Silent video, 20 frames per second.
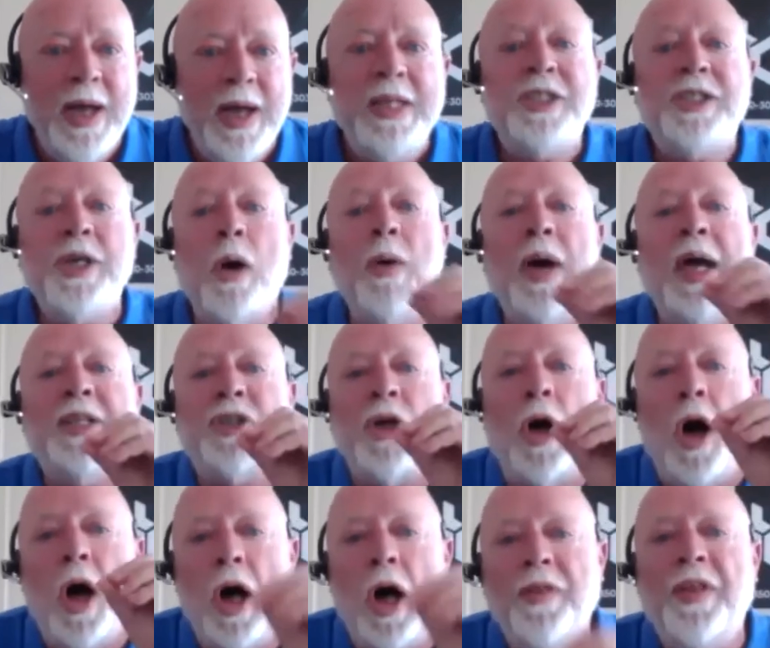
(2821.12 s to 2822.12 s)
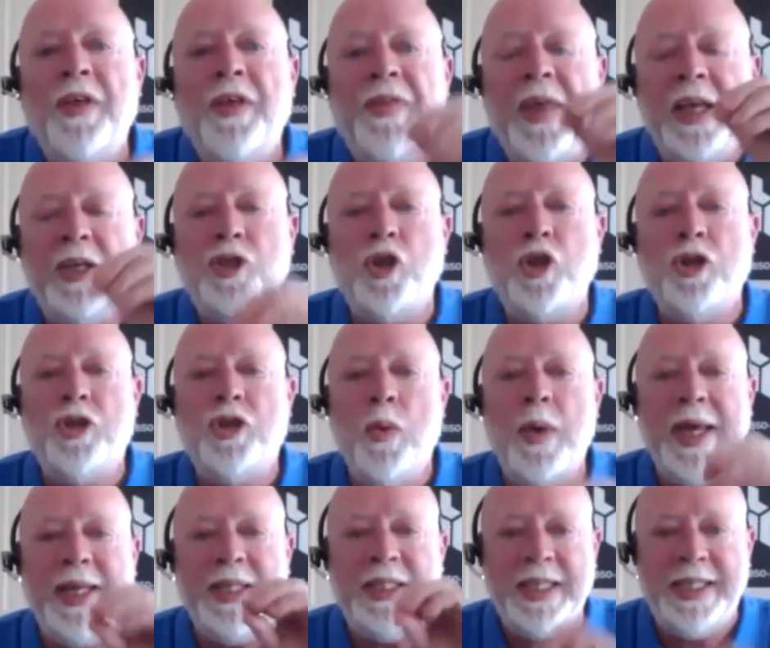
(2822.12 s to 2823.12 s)
So it's all the things you're
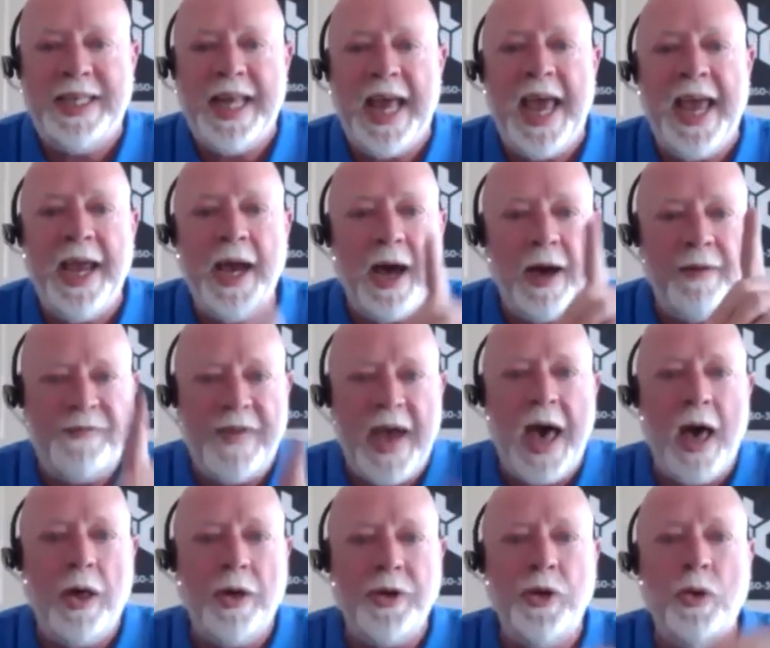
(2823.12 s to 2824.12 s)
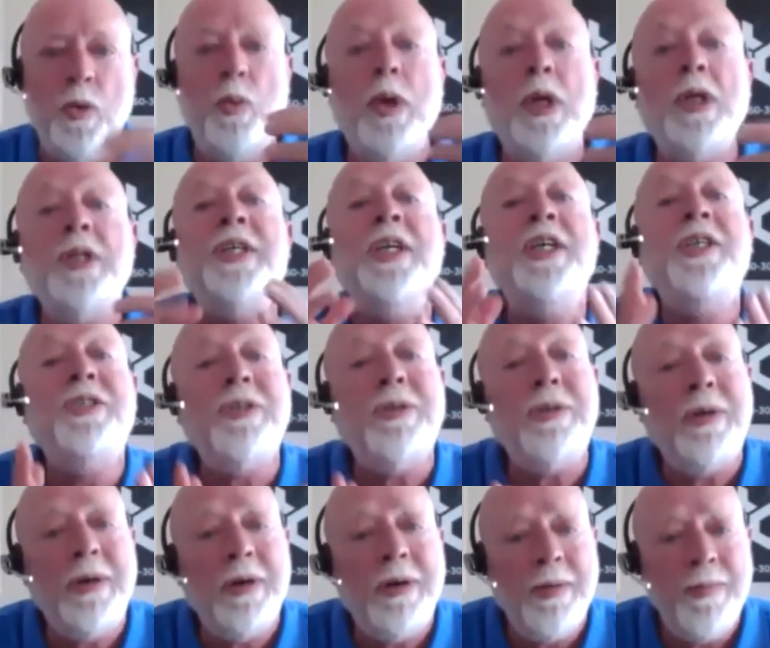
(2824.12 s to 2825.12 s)
doing today of value will
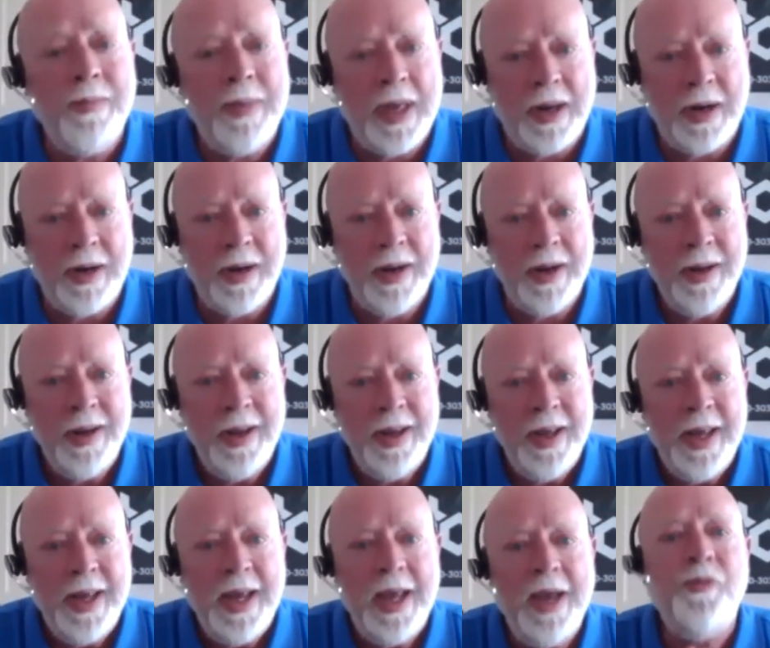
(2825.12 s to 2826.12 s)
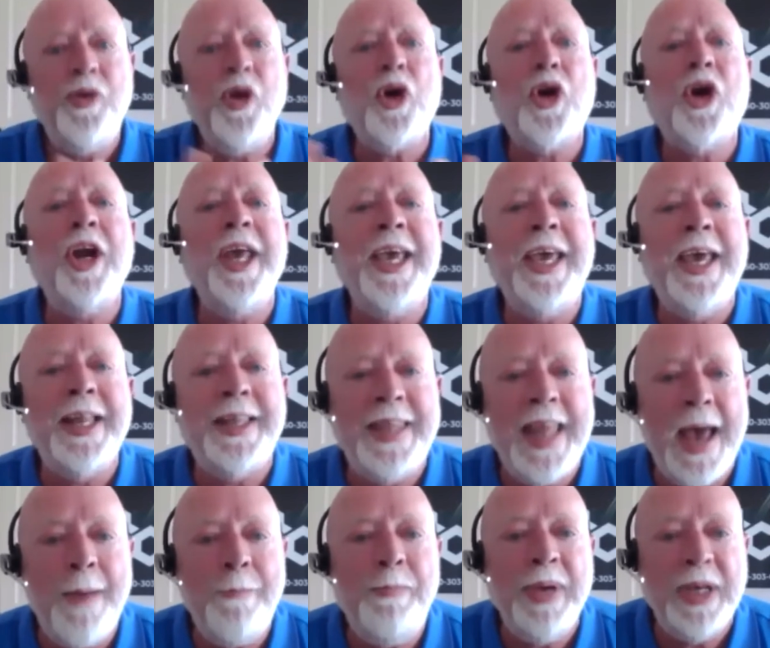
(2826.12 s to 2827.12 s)
determine if you're going to get
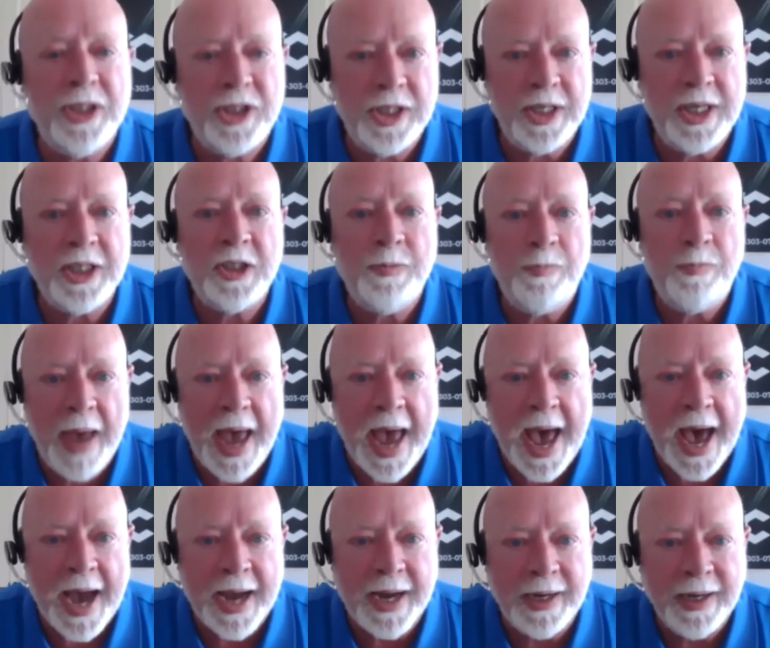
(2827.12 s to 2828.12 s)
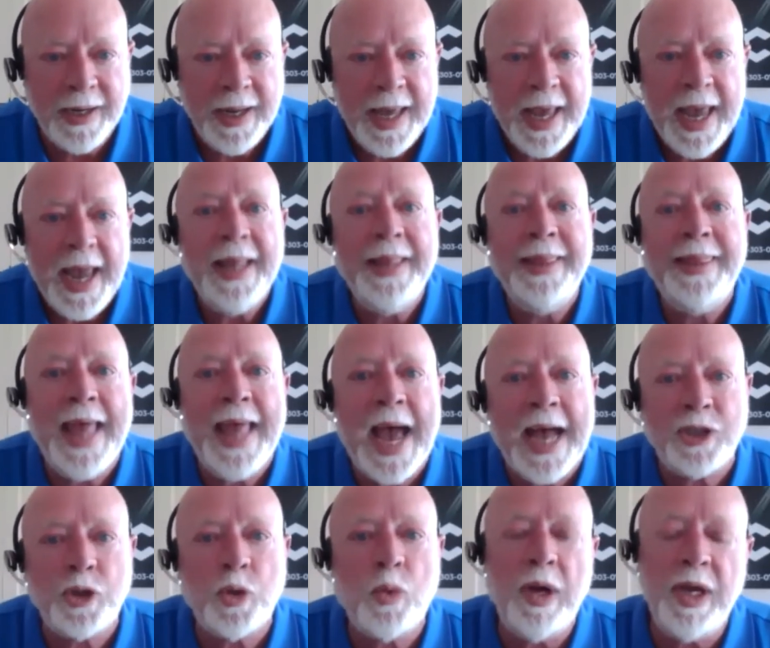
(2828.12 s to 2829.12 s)
that business back. And
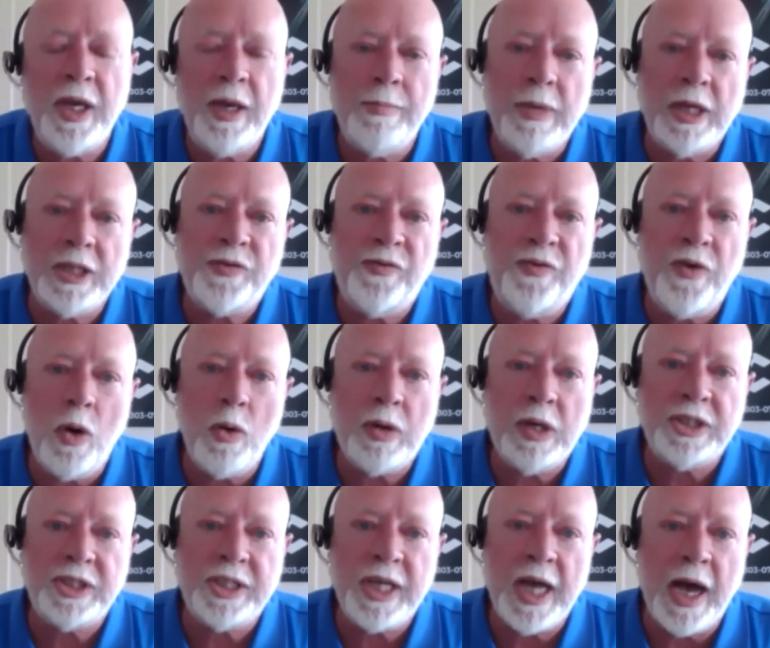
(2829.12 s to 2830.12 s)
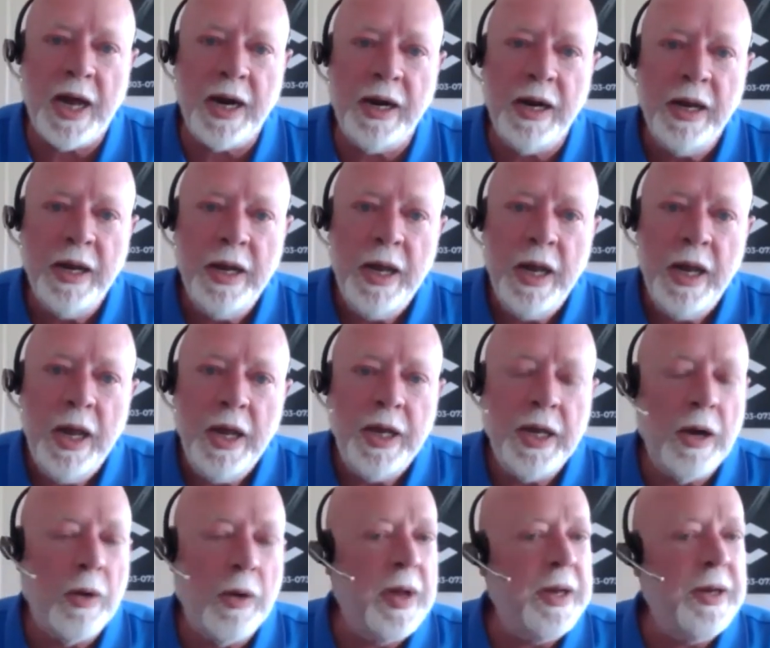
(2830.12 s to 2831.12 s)
that's what you must focus on.
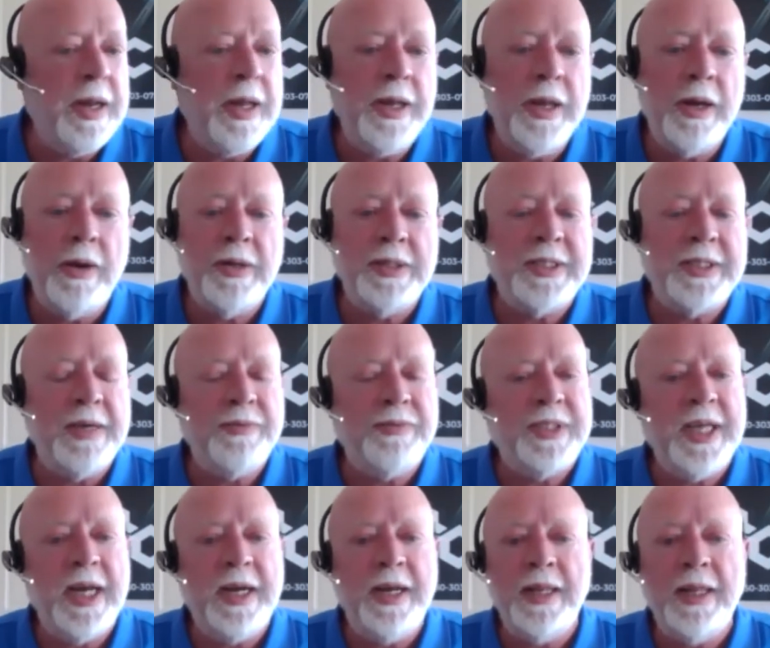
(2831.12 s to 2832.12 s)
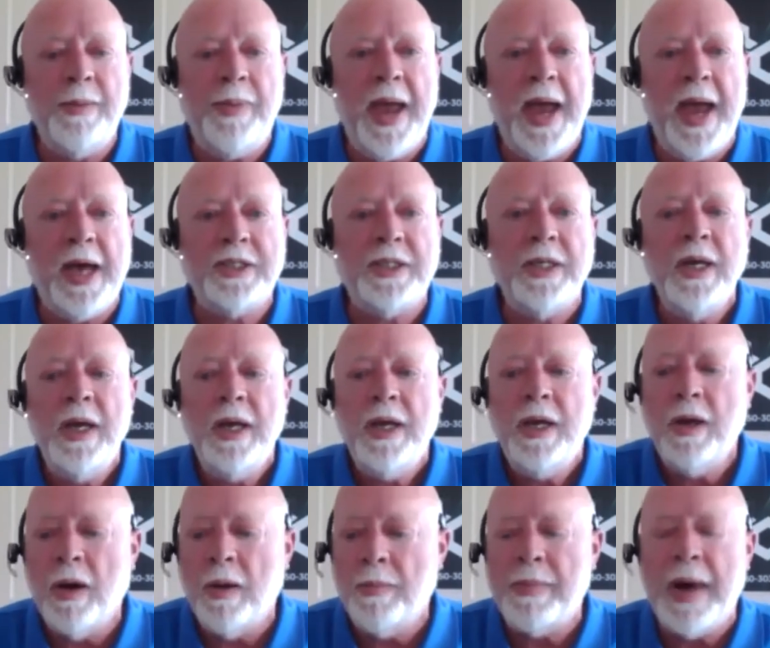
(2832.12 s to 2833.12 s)
As I've said in the past,
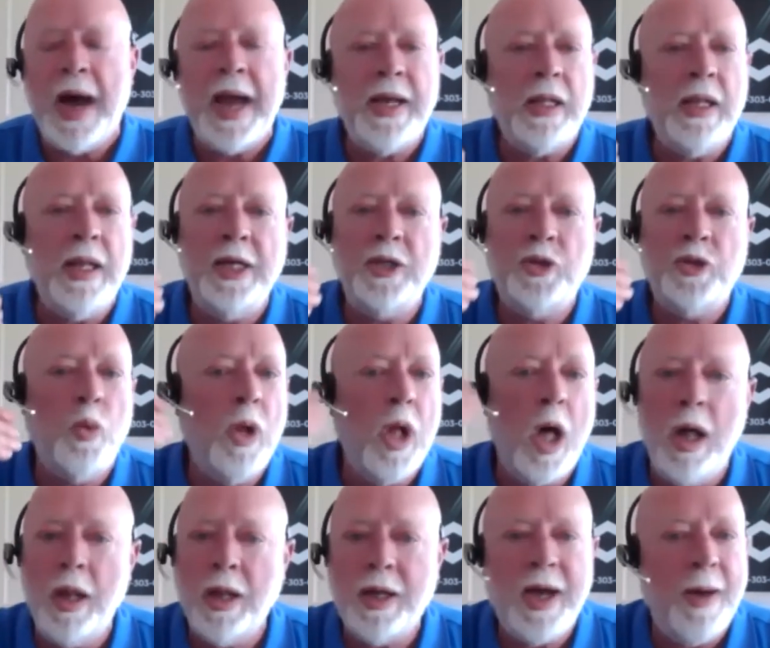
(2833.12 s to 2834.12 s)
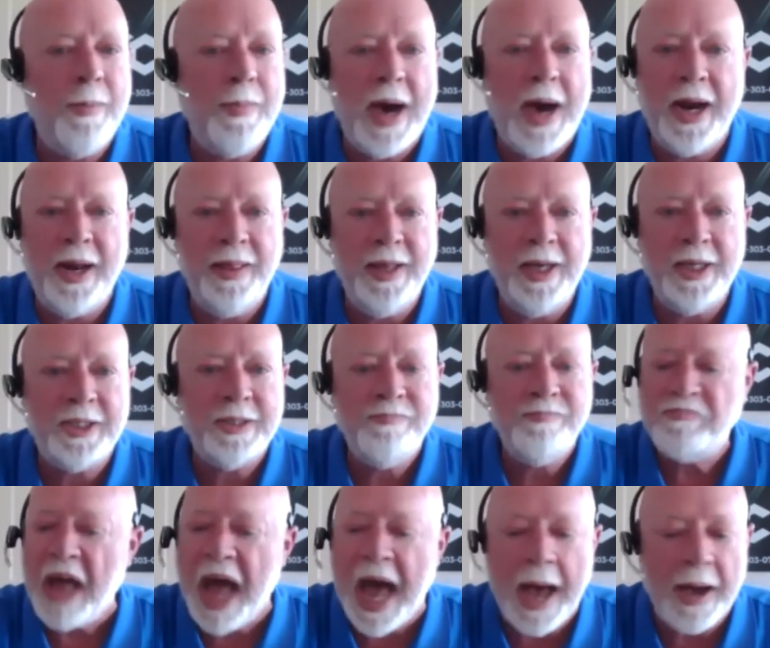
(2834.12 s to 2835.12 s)
my clients will all come out of this,
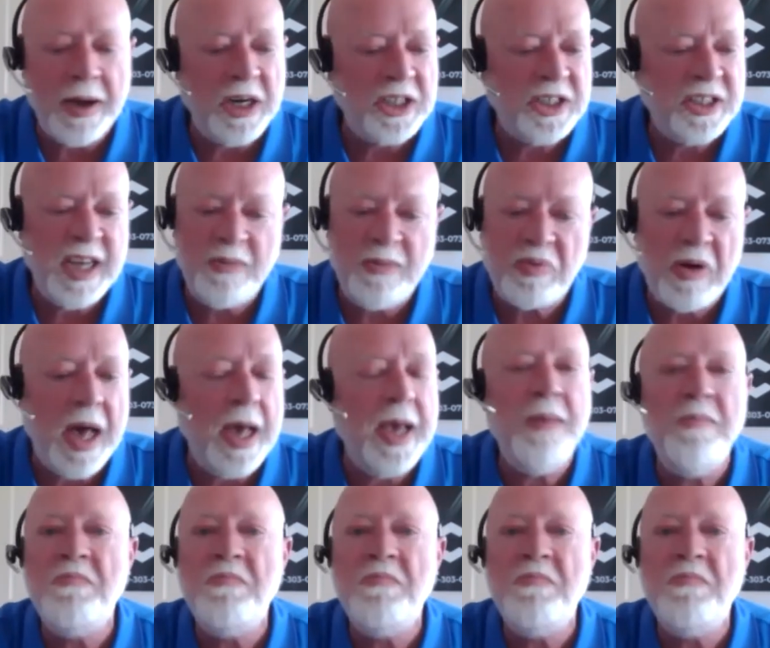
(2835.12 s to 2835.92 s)
I'm going to say probably